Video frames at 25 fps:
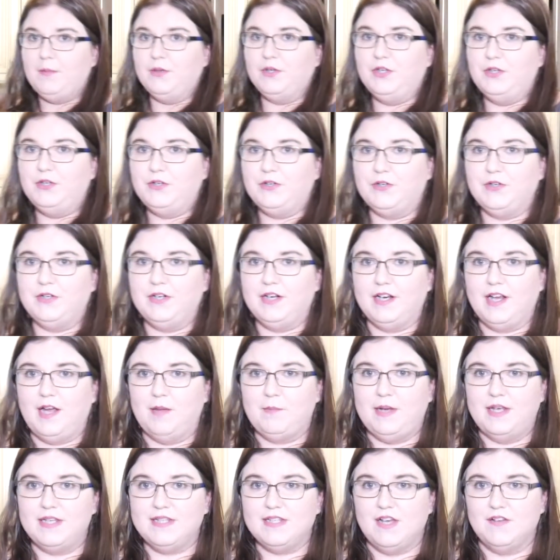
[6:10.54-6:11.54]
a good girl and I got
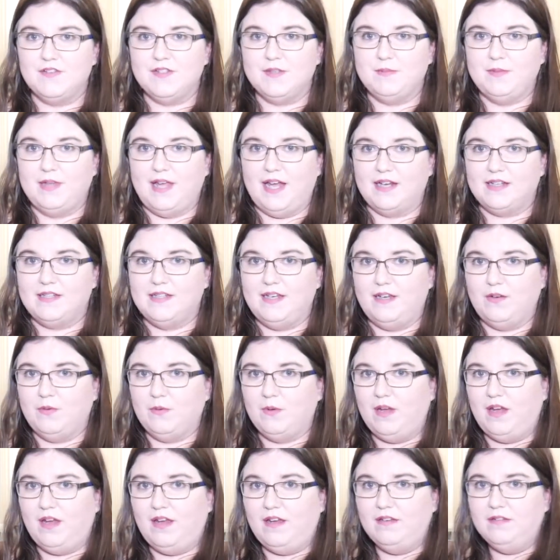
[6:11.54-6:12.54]
myself some Lactaid,
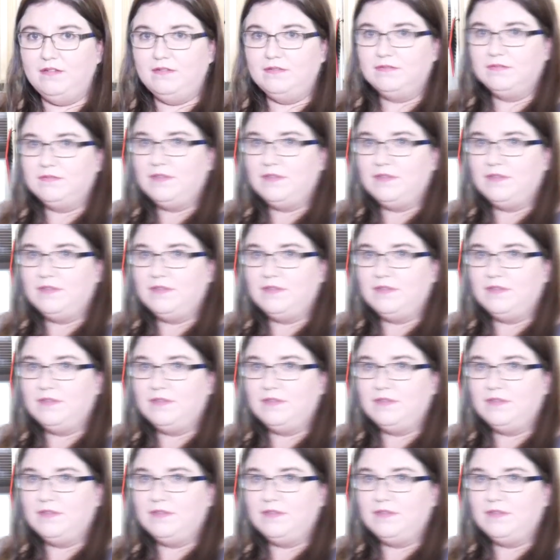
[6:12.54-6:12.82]
okay?